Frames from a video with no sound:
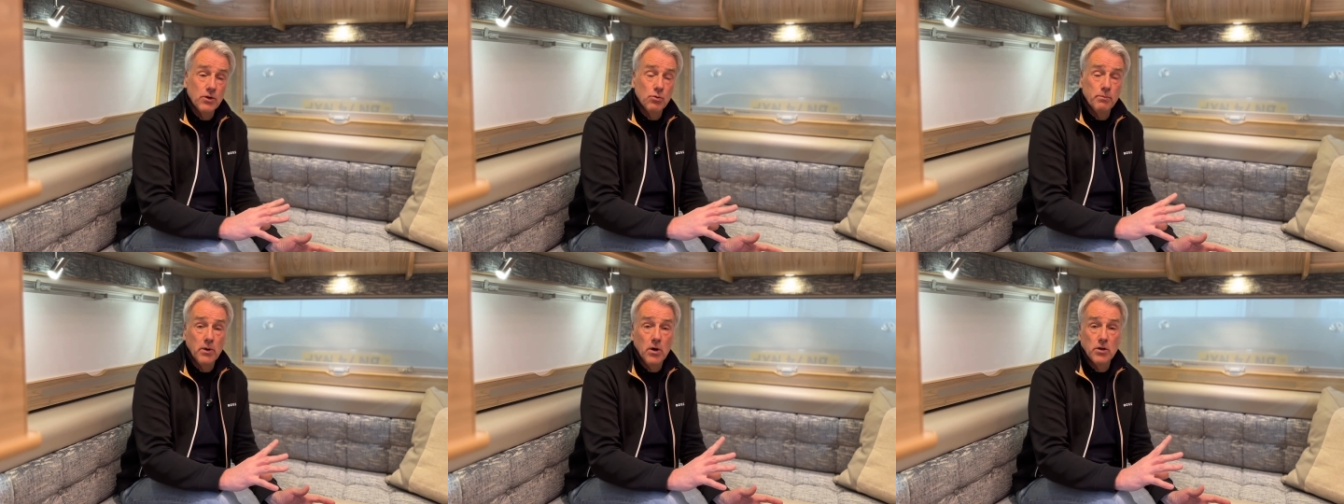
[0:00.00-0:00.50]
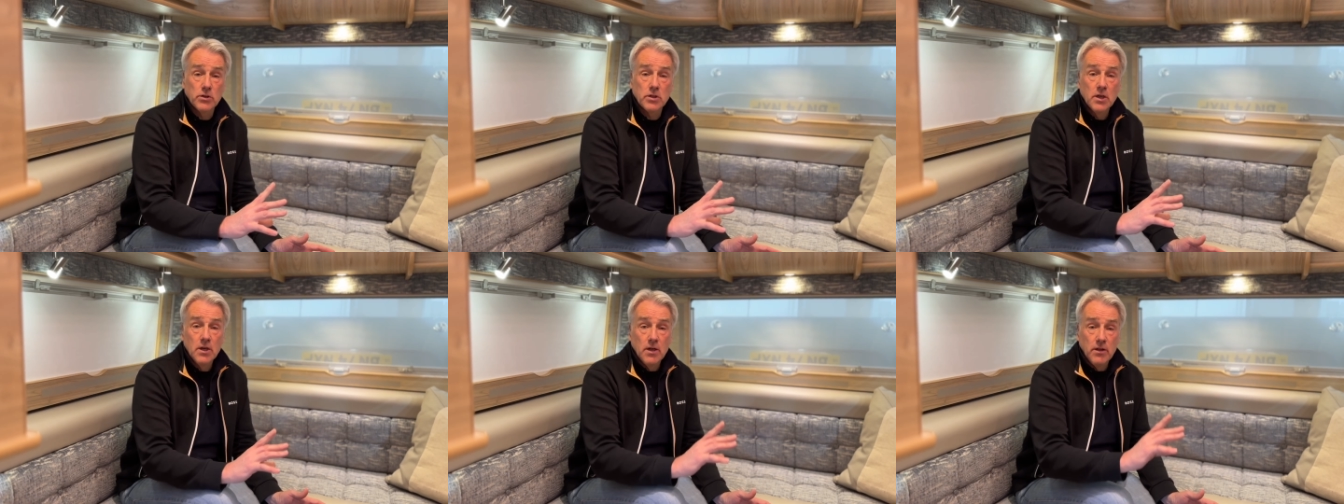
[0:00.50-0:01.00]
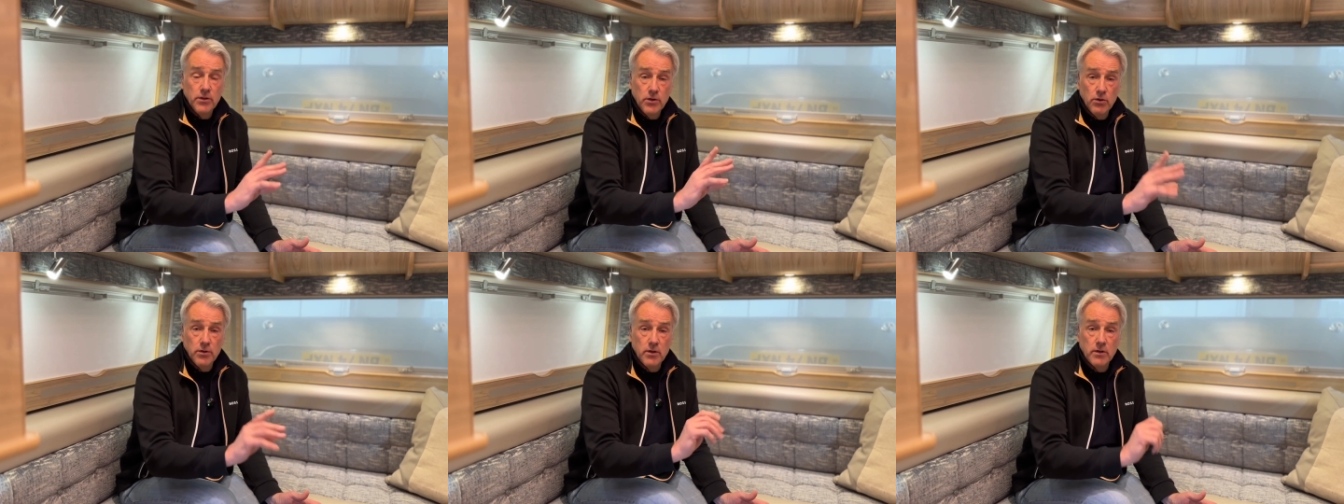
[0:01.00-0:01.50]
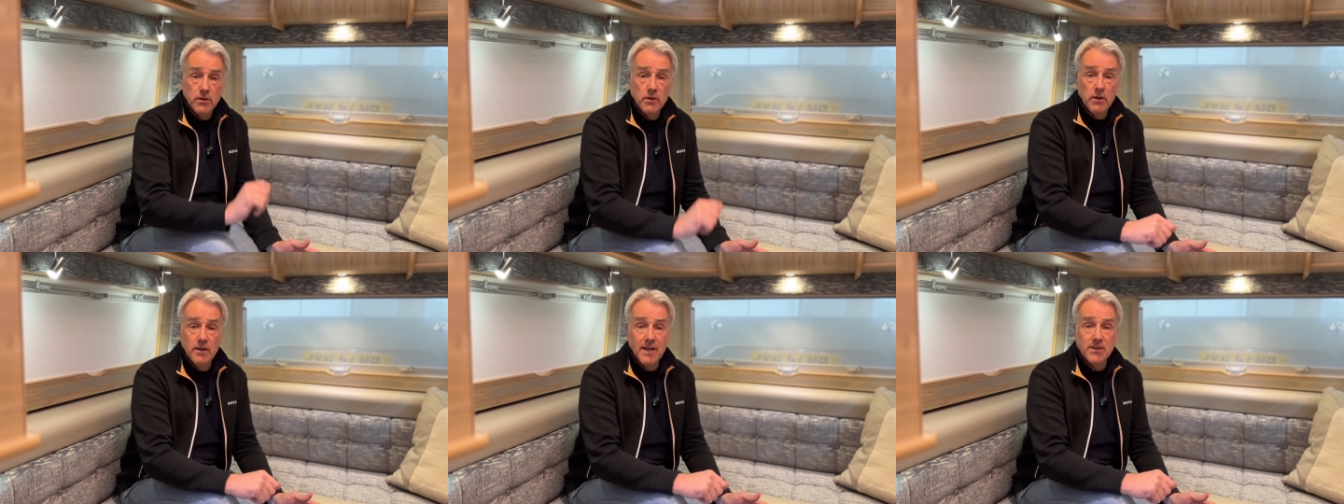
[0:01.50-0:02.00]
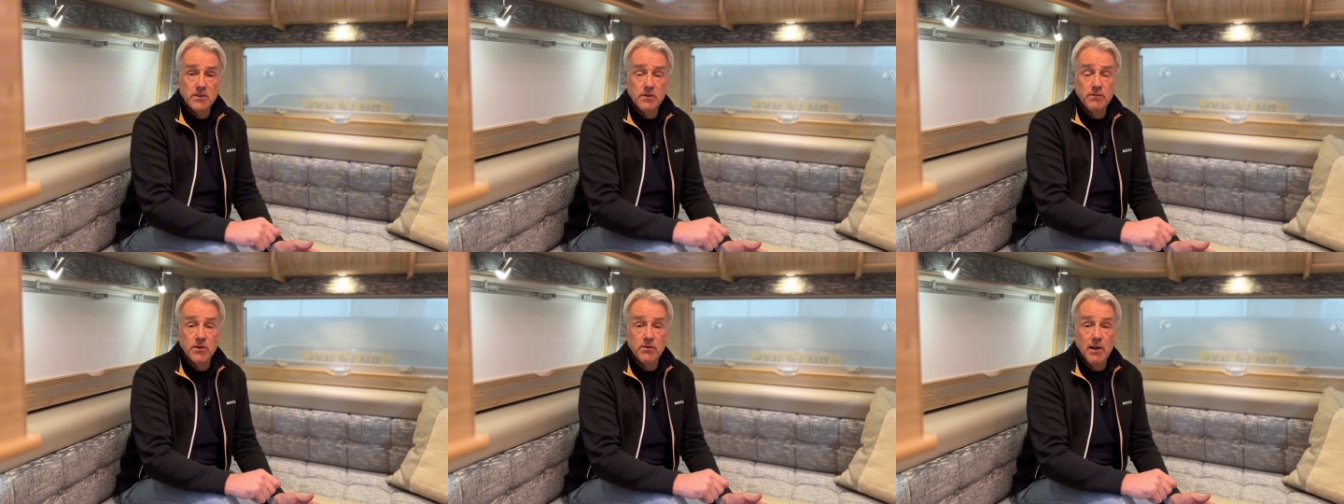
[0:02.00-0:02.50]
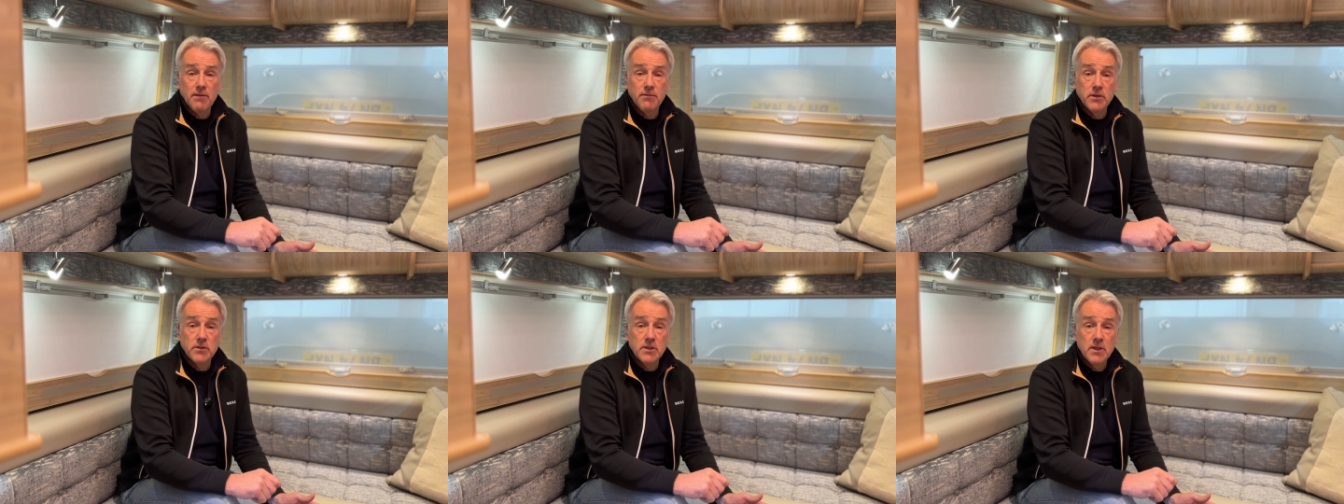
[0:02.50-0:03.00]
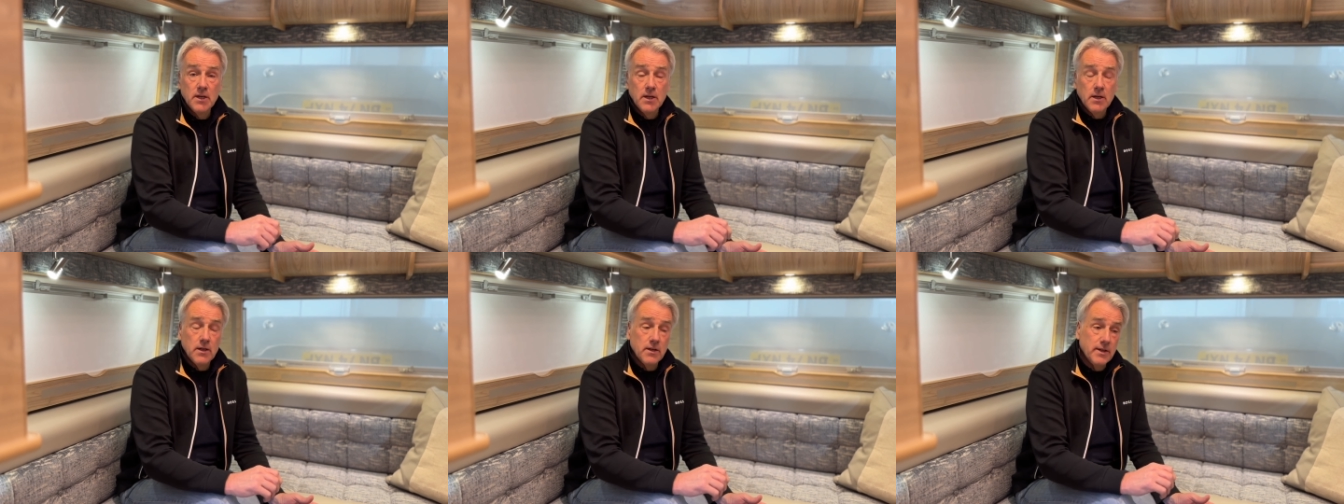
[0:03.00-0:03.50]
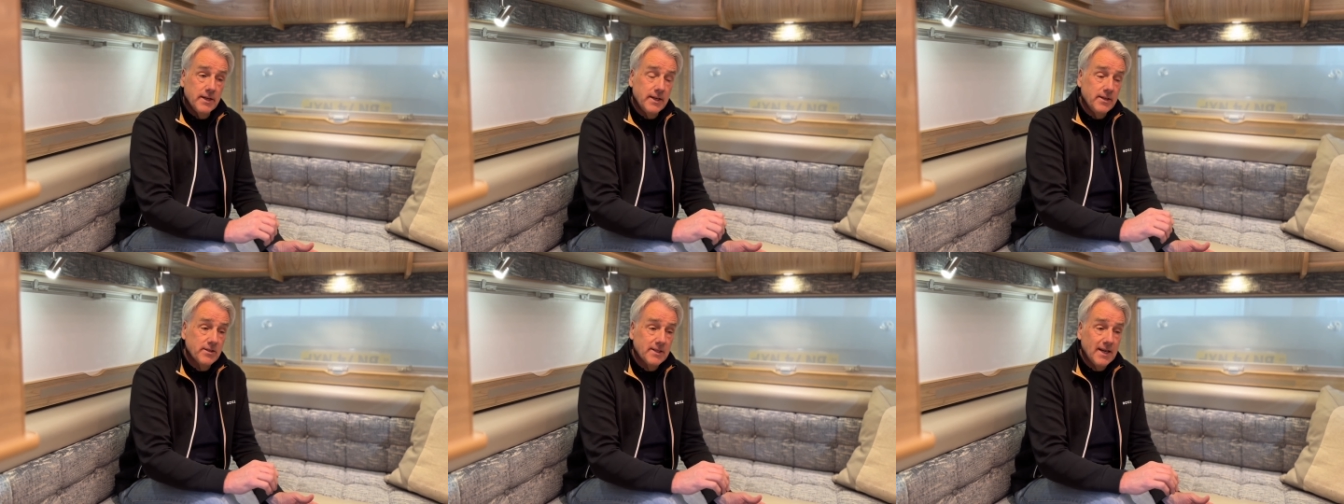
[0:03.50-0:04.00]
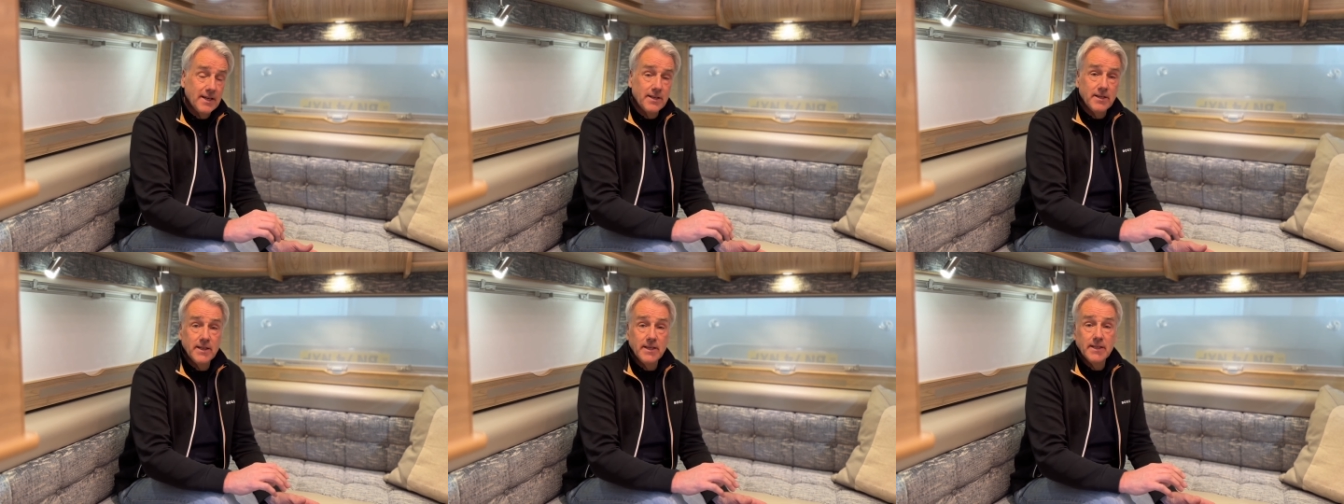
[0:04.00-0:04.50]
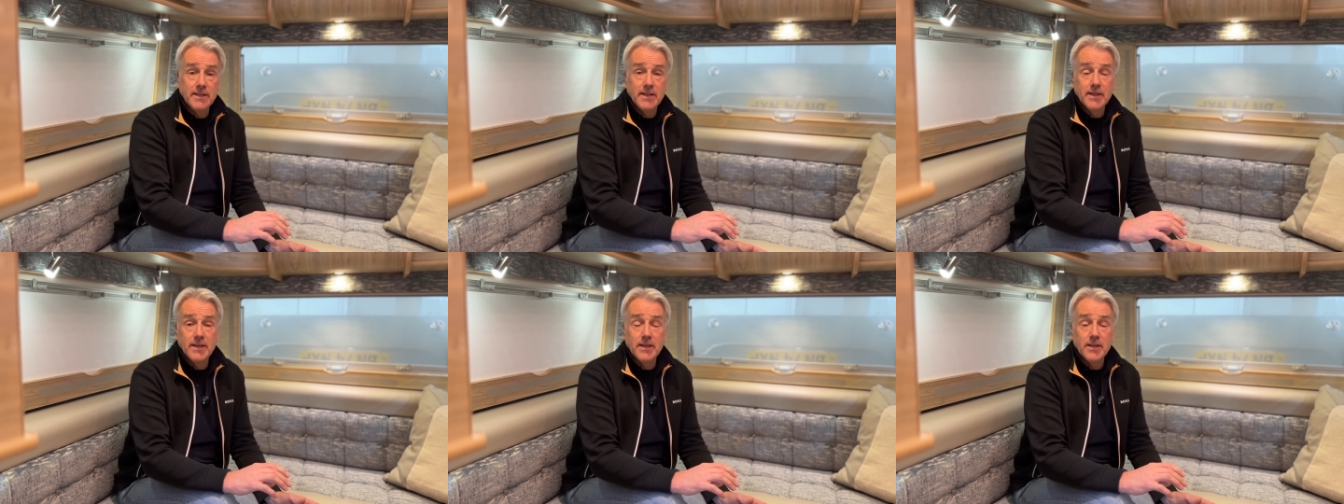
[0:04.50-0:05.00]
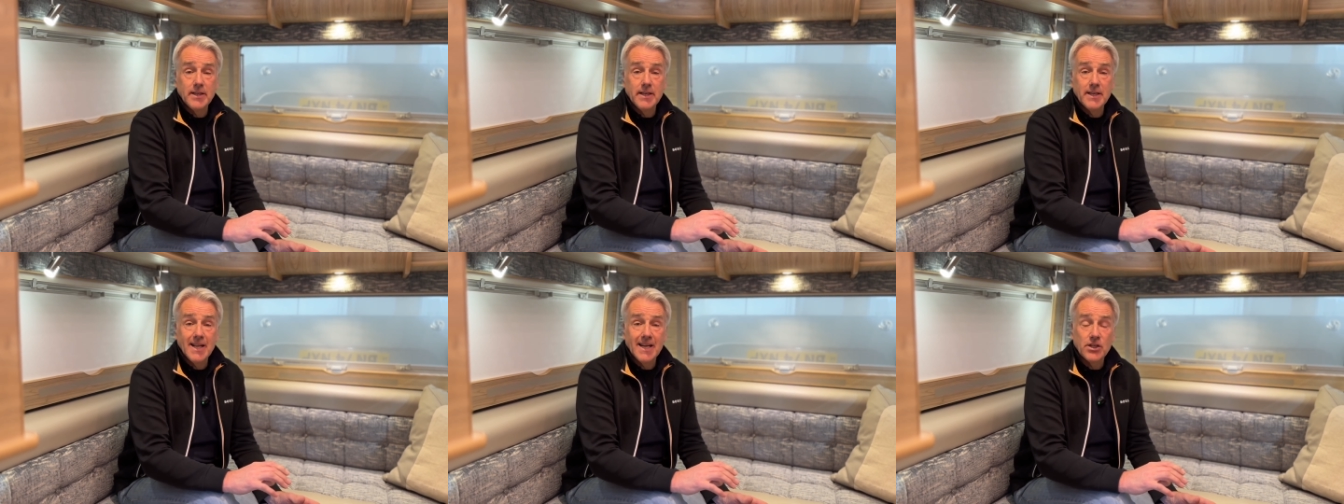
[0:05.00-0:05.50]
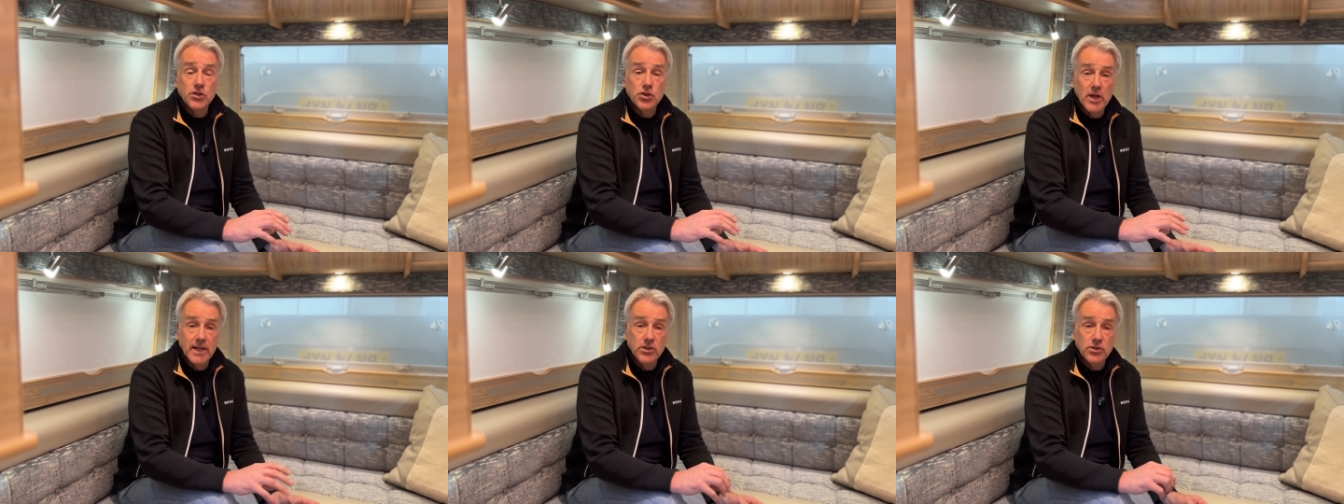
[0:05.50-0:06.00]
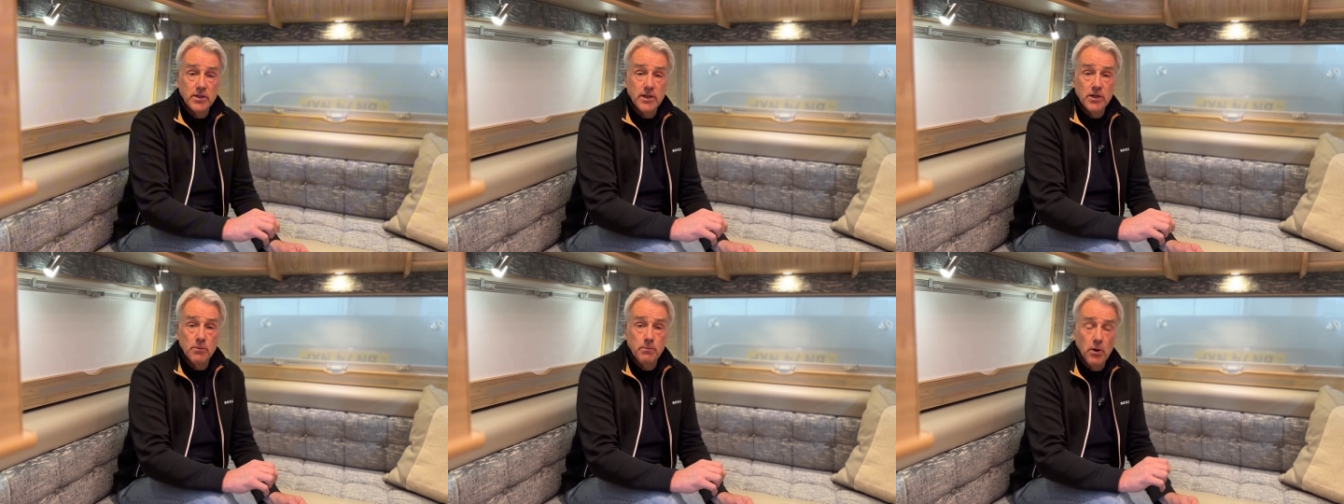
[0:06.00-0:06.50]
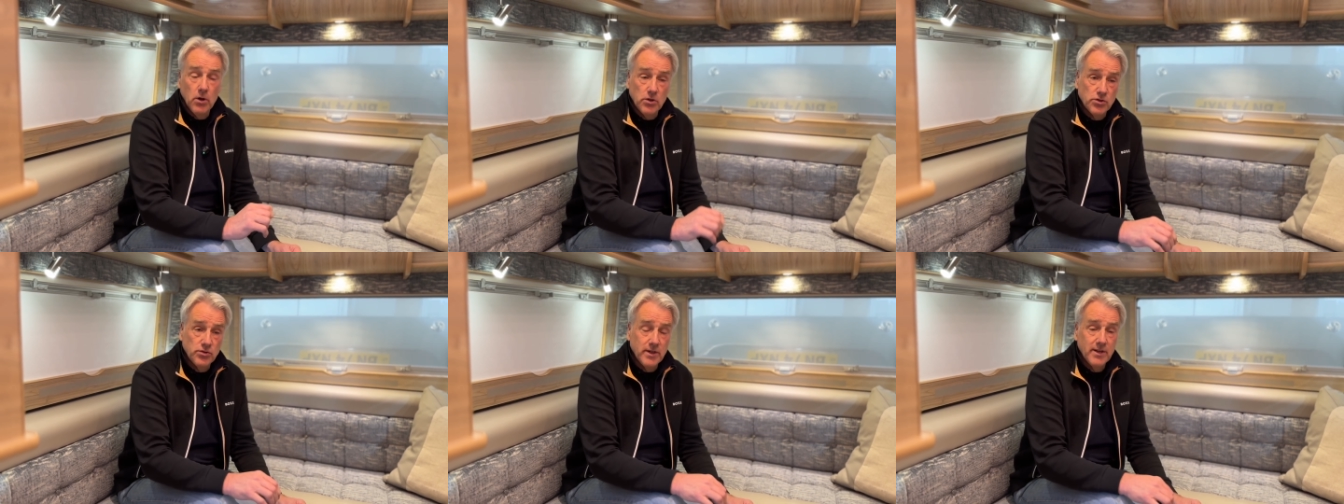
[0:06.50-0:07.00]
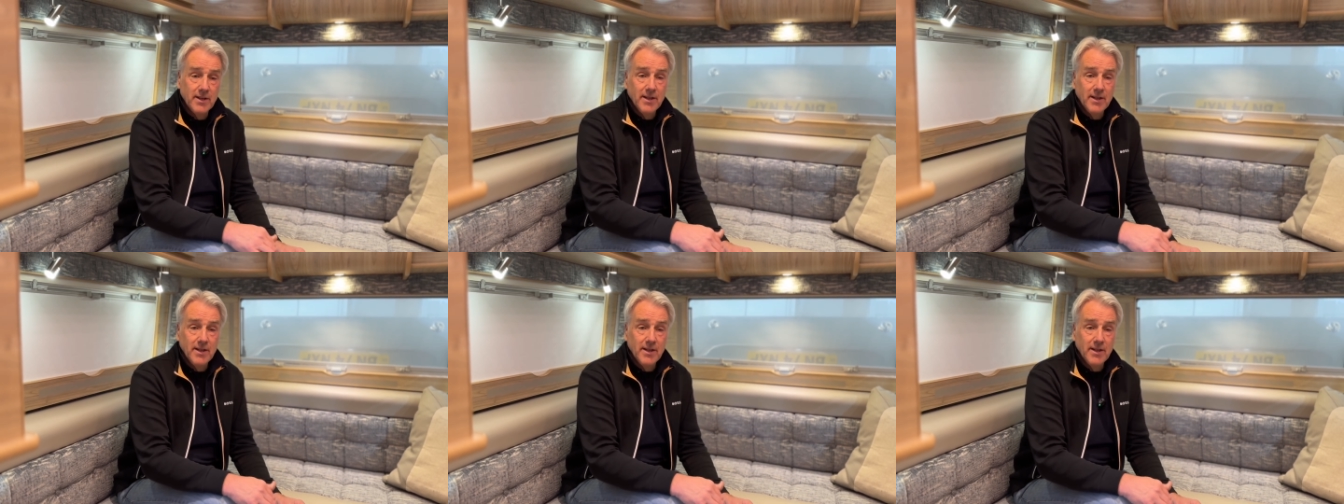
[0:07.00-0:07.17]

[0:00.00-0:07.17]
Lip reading: who bought the other last of the crafters, and he decided he'd like a change in upholstery.